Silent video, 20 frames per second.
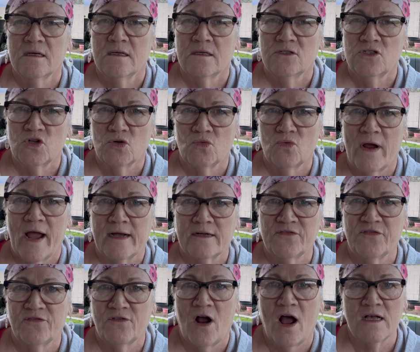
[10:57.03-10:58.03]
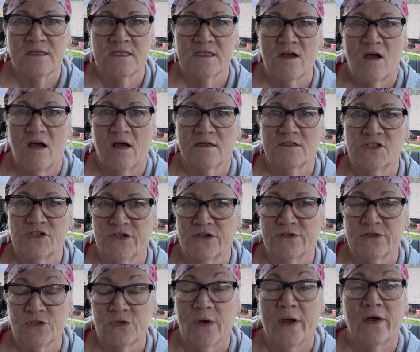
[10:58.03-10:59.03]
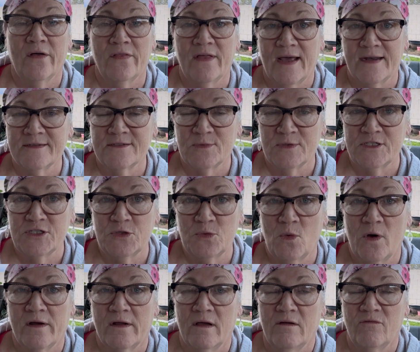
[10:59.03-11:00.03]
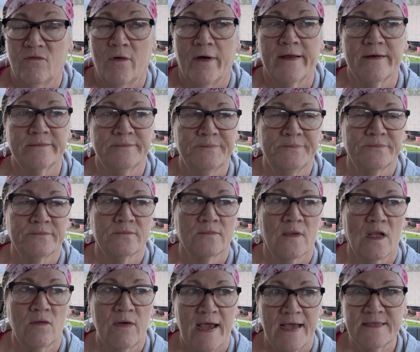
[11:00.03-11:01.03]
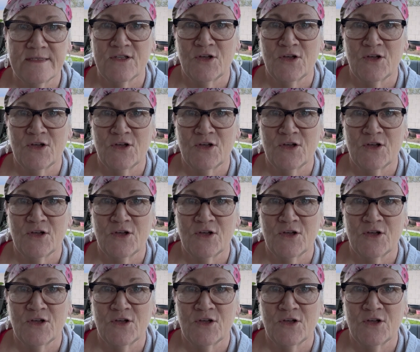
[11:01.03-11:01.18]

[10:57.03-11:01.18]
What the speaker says: direct frost onto your soil. That is what you want to avoid. Okay, so